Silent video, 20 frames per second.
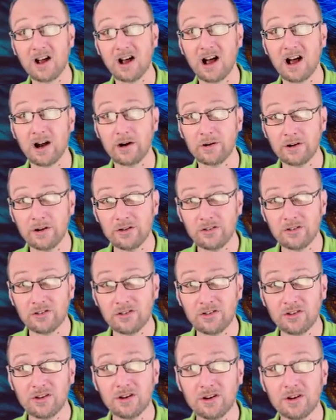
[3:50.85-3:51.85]

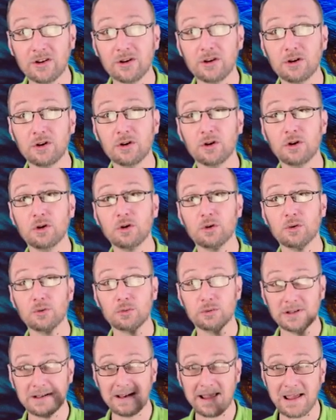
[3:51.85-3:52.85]
iris
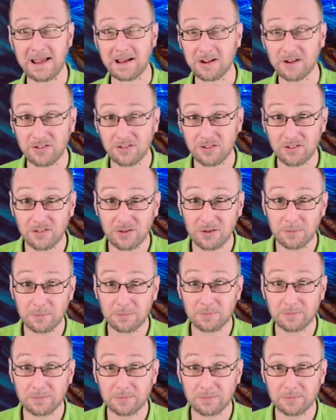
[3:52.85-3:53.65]
relax.